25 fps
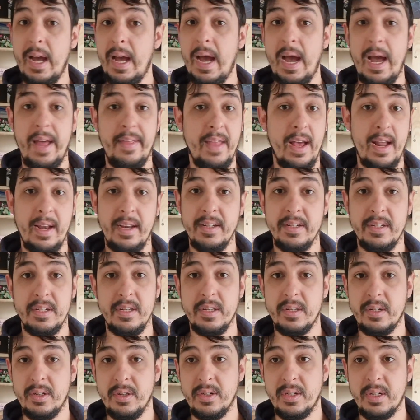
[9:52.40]
and that
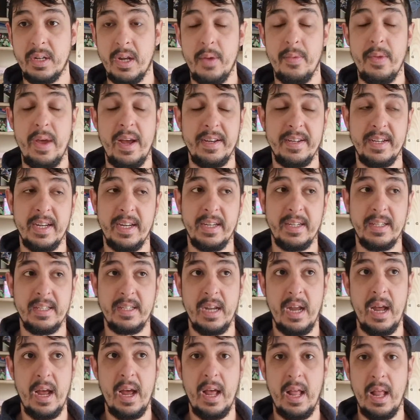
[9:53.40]
listing's good to go. That takes
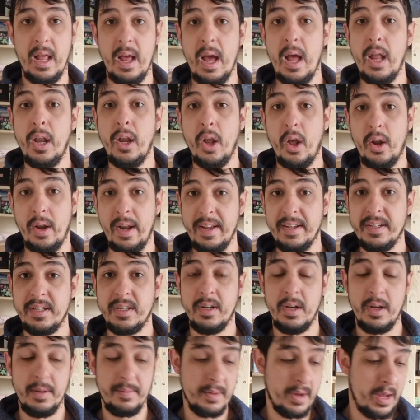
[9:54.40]
a lot less
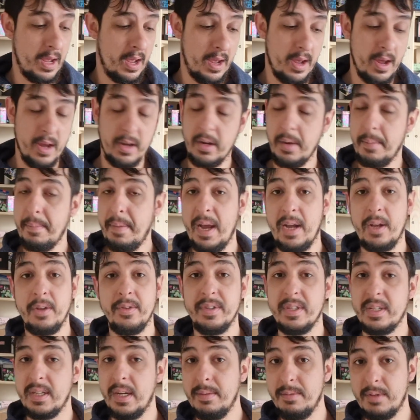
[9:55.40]
time. I'll go back on the
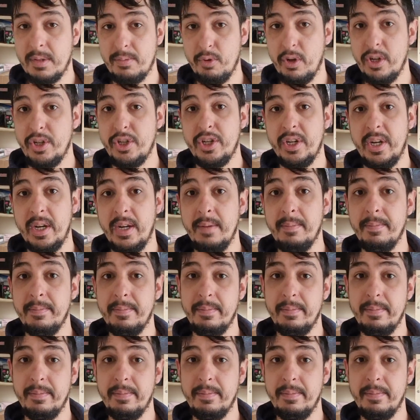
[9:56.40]
same spreadsheet.